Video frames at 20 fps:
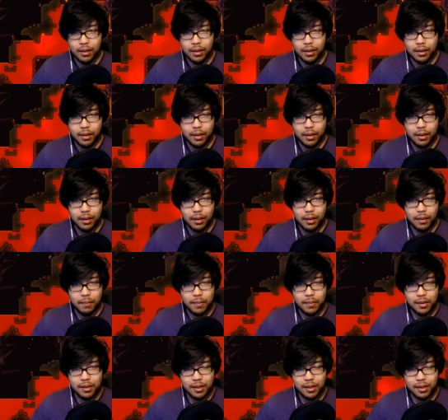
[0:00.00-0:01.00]

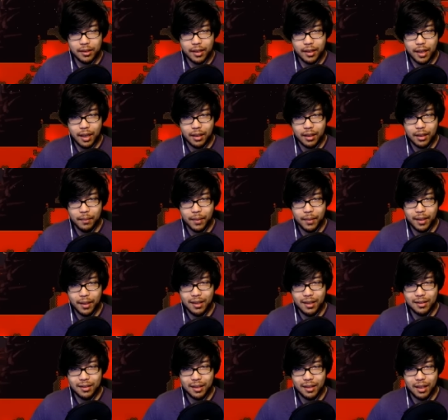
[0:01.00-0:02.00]
comes um, the tally
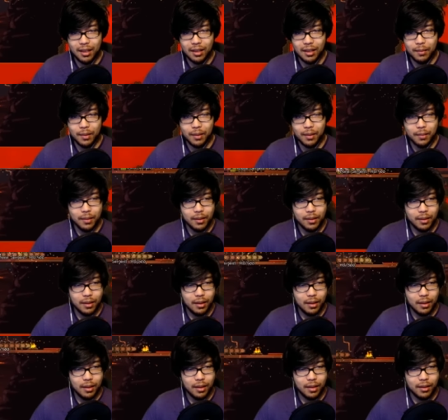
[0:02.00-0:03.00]
man, tally me
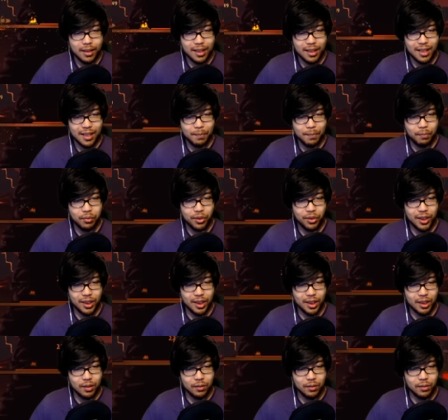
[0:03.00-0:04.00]
banana. Can I please
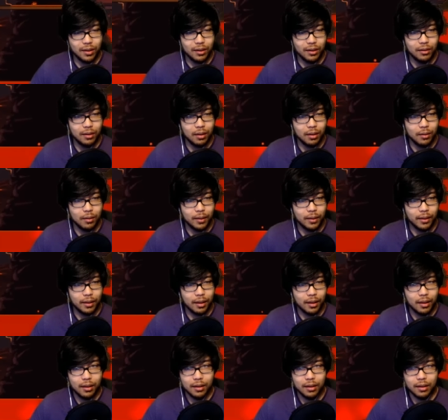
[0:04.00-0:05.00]
get one? Oh my
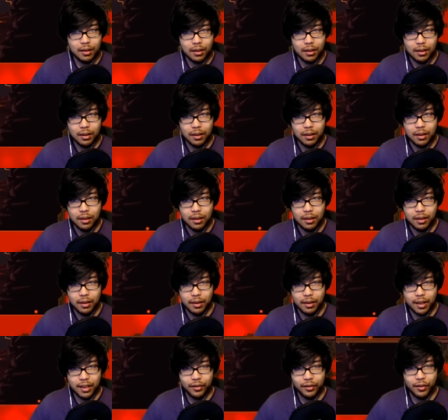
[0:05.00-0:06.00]
god. You
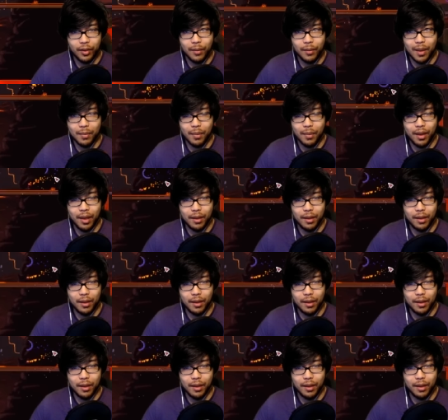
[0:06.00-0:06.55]
guys feel my pain,